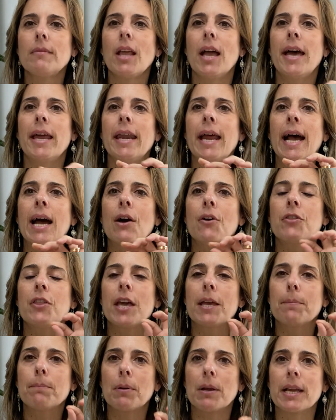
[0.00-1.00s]
and how
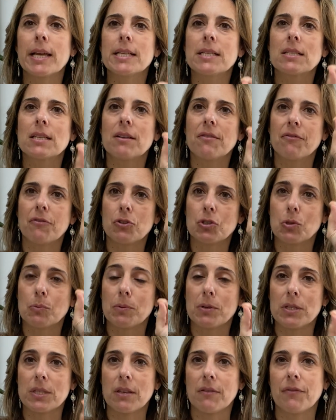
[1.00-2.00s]
they place it for
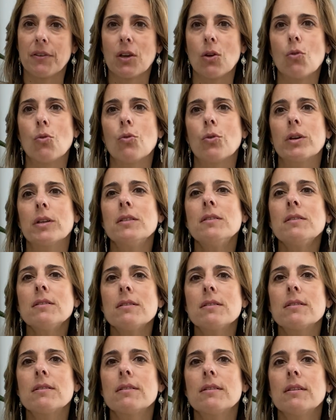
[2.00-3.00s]
specific
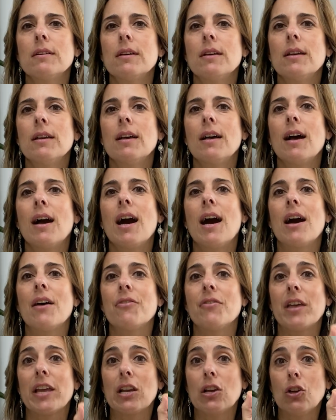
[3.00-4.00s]
organs,
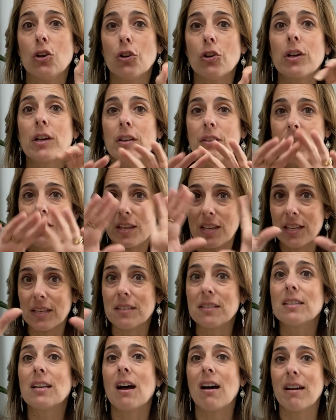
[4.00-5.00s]
and they look at the
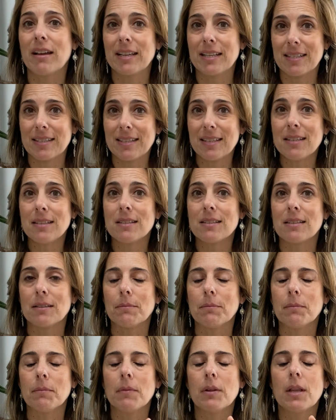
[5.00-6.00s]
entire
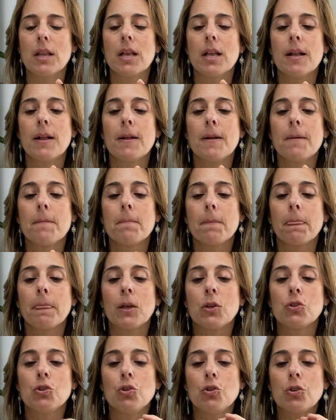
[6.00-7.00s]
system.
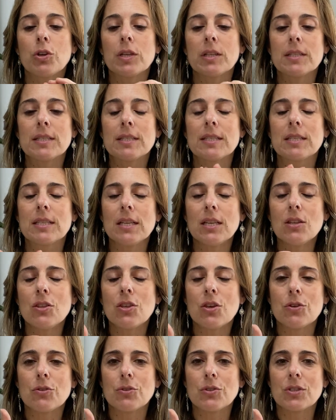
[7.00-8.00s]
You can see
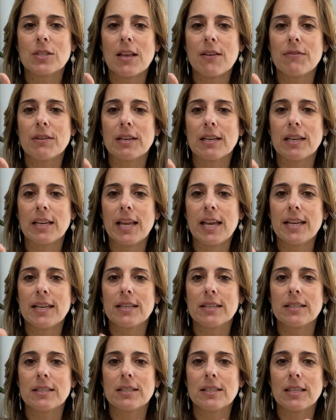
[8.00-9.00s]
those 7
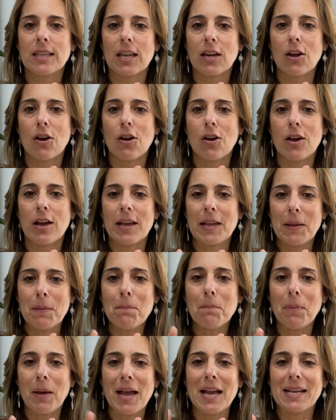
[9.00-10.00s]
layers that are
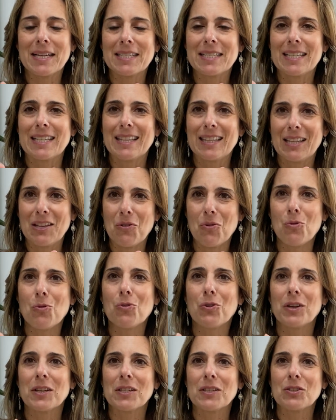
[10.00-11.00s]
impacting the
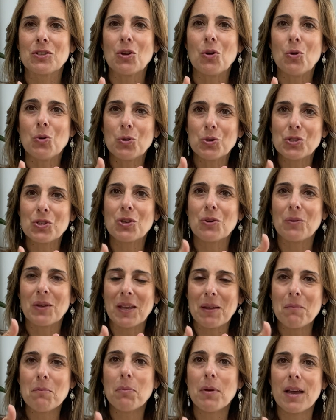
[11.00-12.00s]
organs also
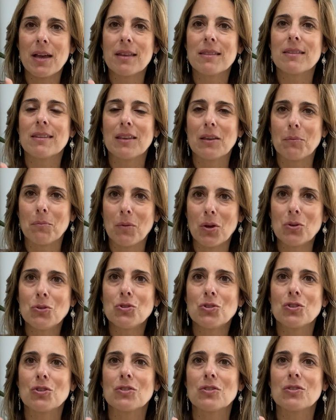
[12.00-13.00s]
impact the
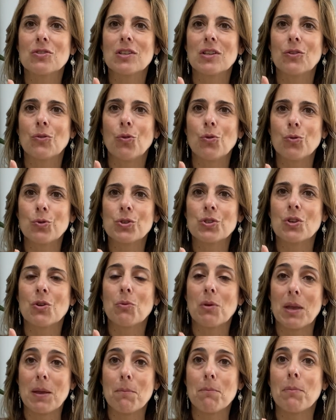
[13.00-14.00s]
emotions and also
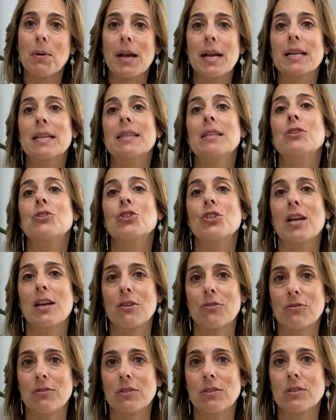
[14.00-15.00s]
impact the
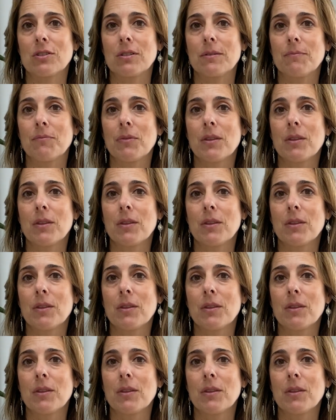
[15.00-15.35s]
chakras.